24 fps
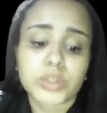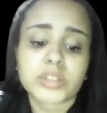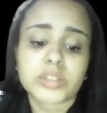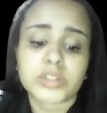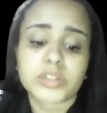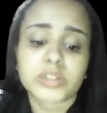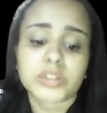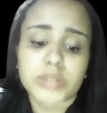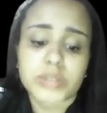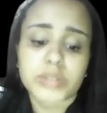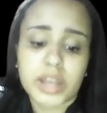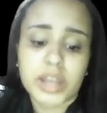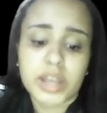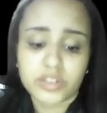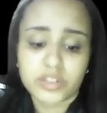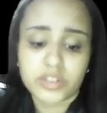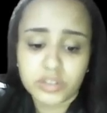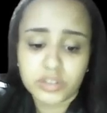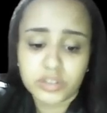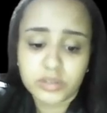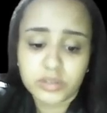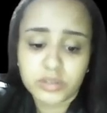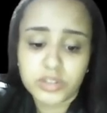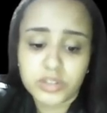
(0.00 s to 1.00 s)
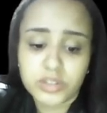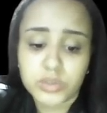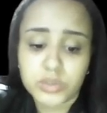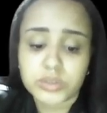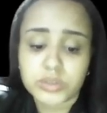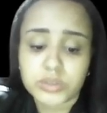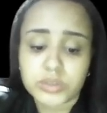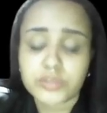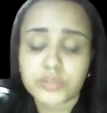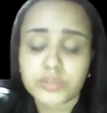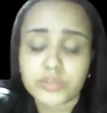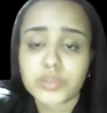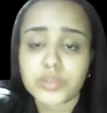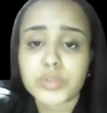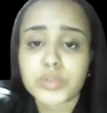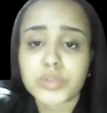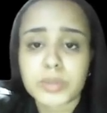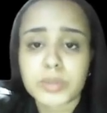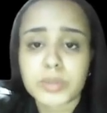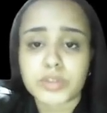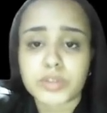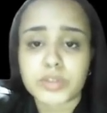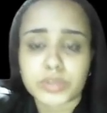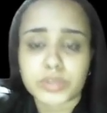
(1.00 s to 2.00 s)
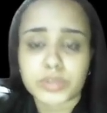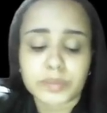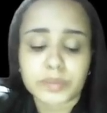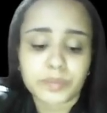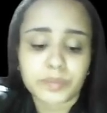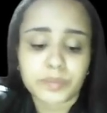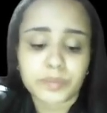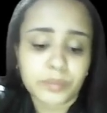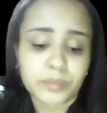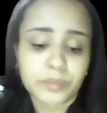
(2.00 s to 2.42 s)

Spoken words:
this reaction using fluorimetry.